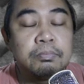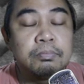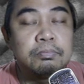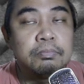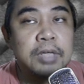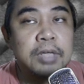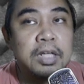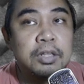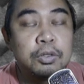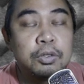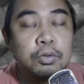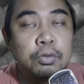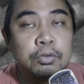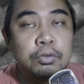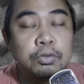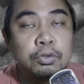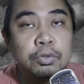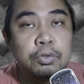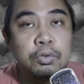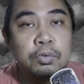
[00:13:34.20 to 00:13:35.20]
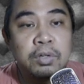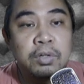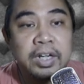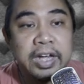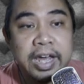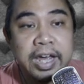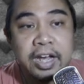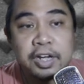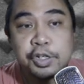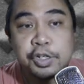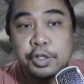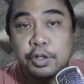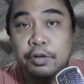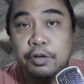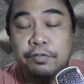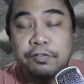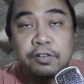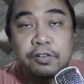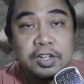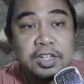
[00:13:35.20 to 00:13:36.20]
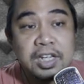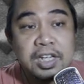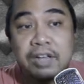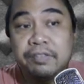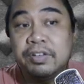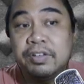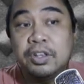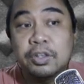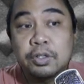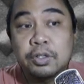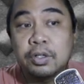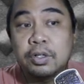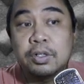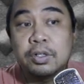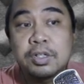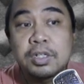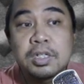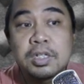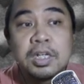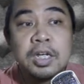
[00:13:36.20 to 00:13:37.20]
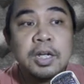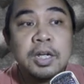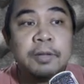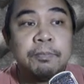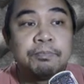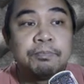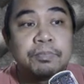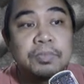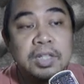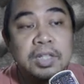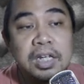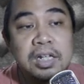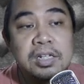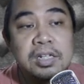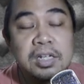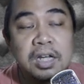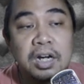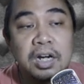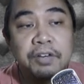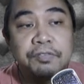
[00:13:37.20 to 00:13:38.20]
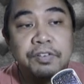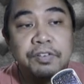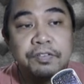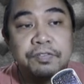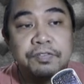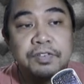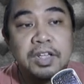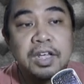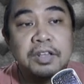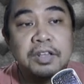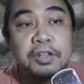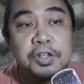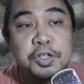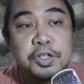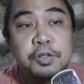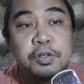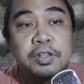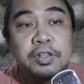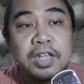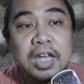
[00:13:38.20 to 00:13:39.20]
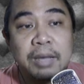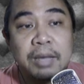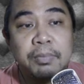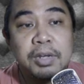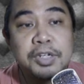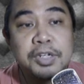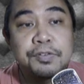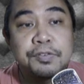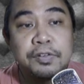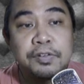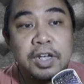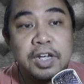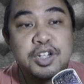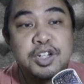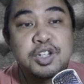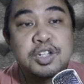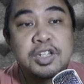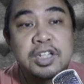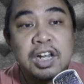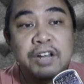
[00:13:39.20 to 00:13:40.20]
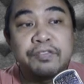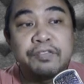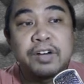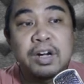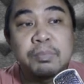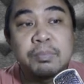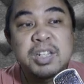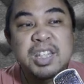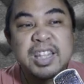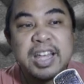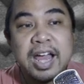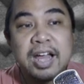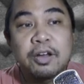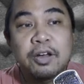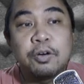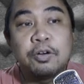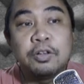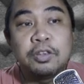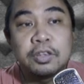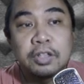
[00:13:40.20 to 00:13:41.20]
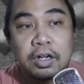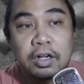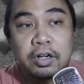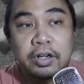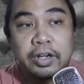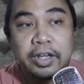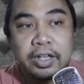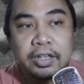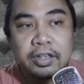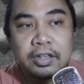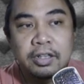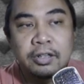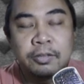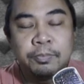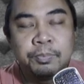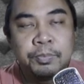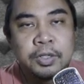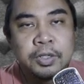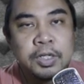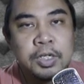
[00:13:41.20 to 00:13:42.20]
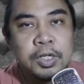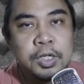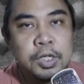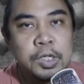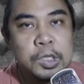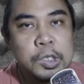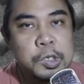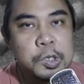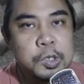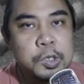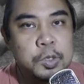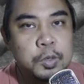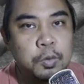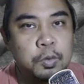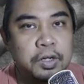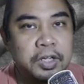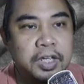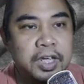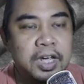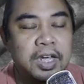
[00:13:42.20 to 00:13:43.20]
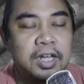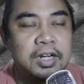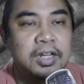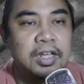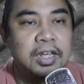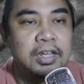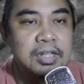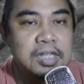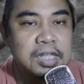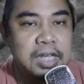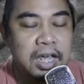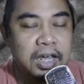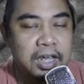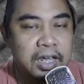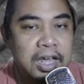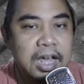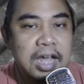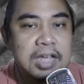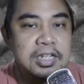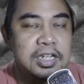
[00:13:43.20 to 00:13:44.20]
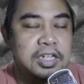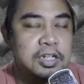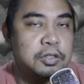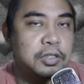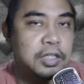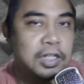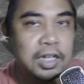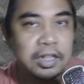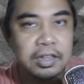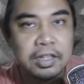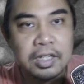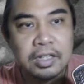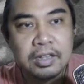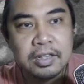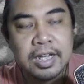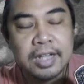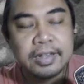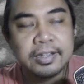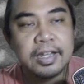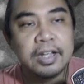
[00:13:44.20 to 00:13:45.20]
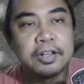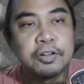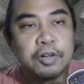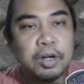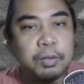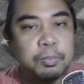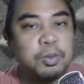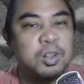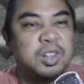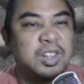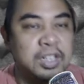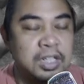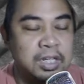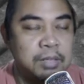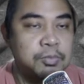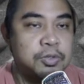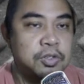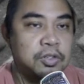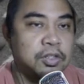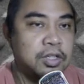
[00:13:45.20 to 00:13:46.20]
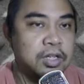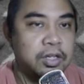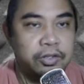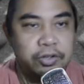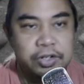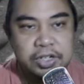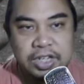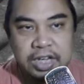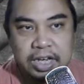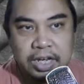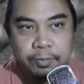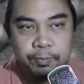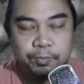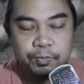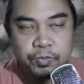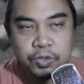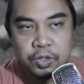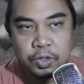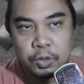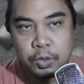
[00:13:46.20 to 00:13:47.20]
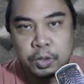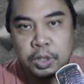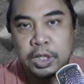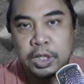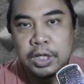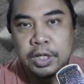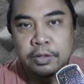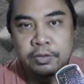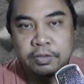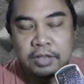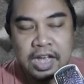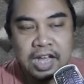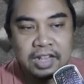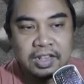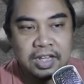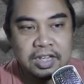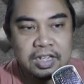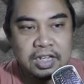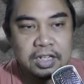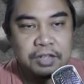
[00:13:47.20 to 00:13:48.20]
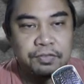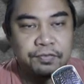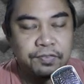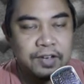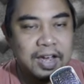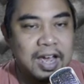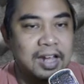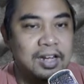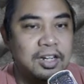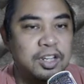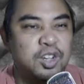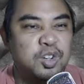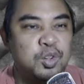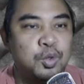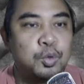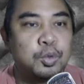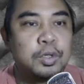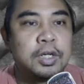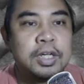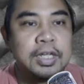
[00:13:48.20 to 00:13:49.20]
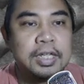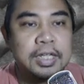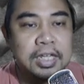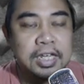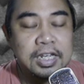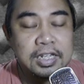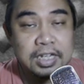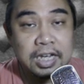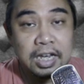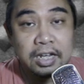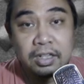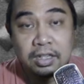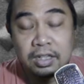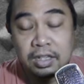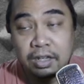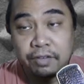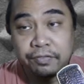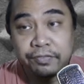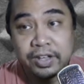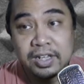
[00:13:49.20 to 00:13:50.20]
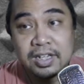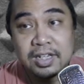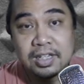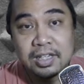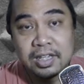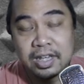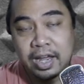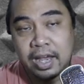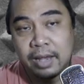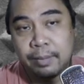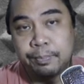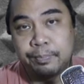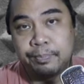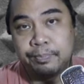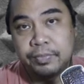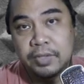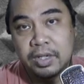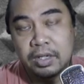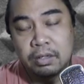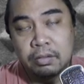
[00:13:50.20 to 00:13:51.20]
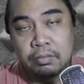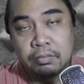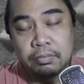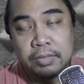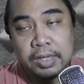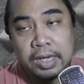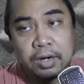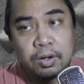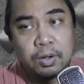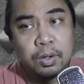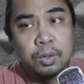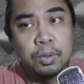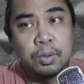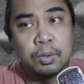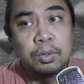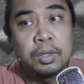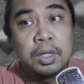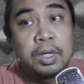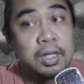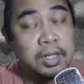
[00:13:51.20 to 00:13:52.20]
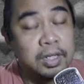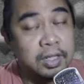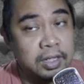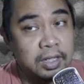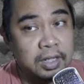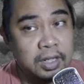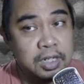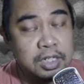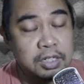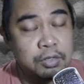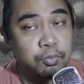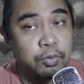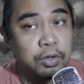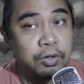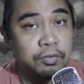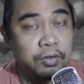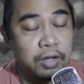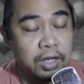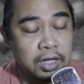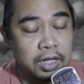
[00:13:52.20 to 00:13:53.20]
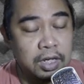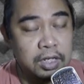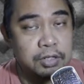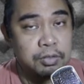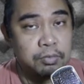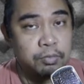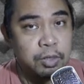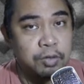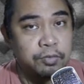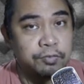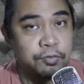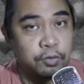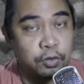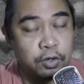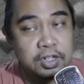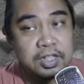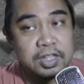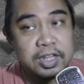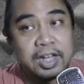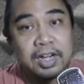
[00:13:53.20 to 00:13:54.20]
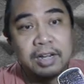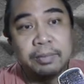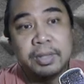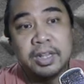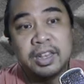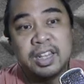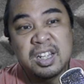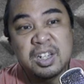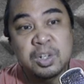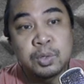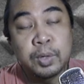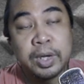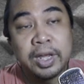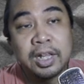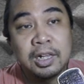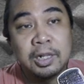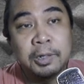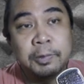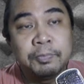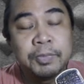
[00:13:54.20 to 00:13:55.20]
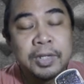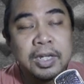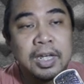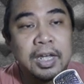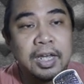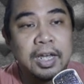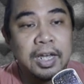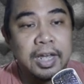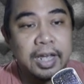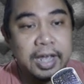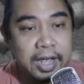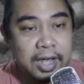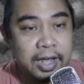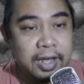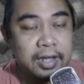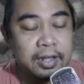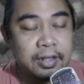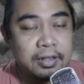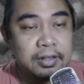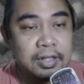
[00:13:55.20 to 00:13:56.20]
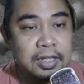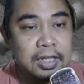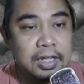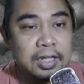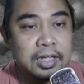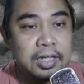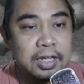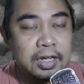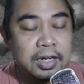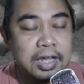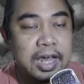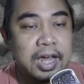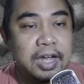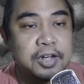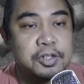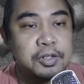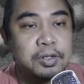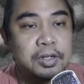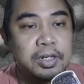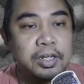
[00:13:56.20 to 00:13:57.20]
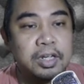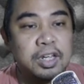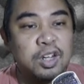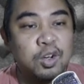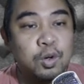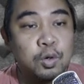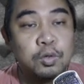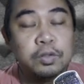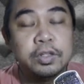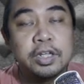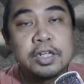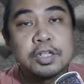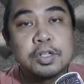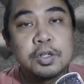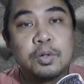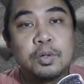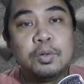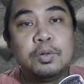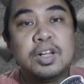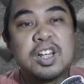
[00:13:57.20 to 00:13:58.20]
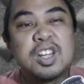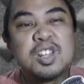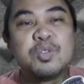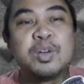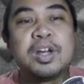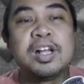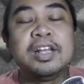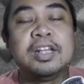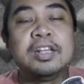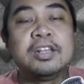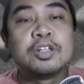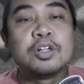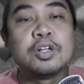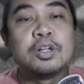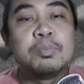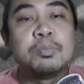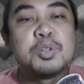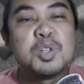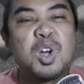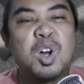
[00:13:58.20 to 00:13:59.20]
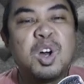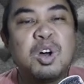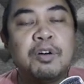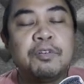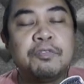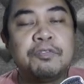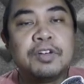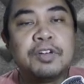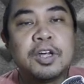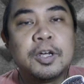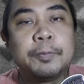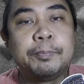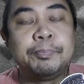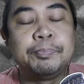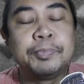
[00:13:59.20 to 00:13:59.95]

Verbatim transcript: they don't do an action for seven turns. Deals 150 additional damage for each self harm stack on target. So again, he's he has a utility that can cripple teams on the other side. So that is his value. He's a defense type um, hero. He is with he is with frost element as well, and he can actually hold his own as well in terms of um,